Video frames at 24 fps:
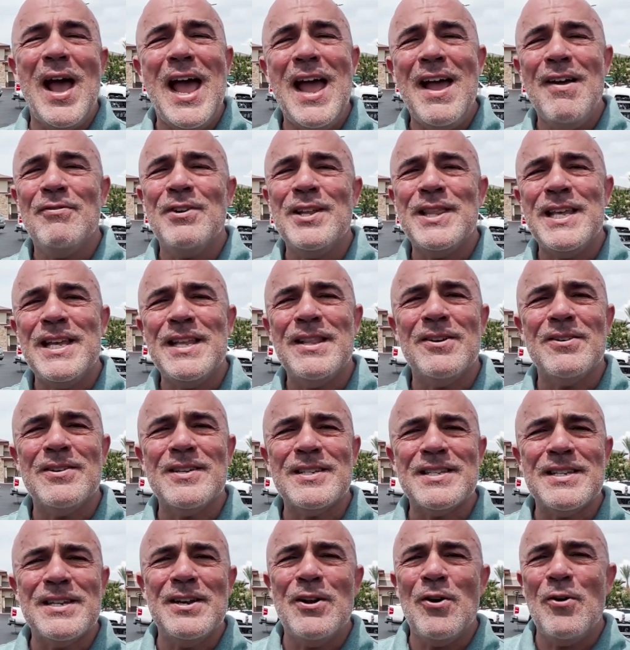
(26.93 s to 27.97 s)
everything there
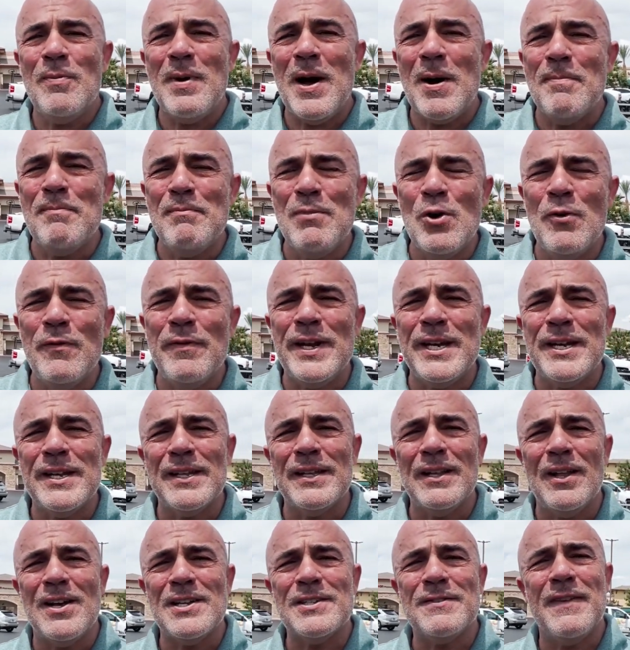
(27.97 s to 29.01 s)
is to know about moving to
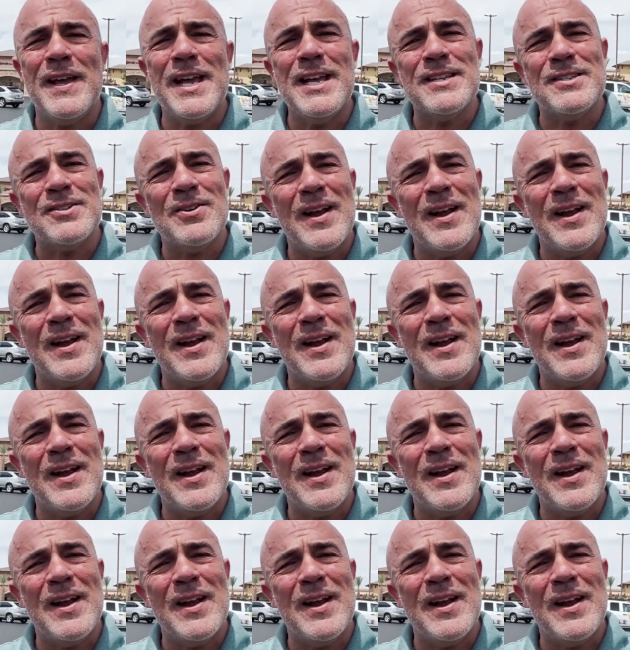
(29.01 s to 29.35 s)
Las Vegas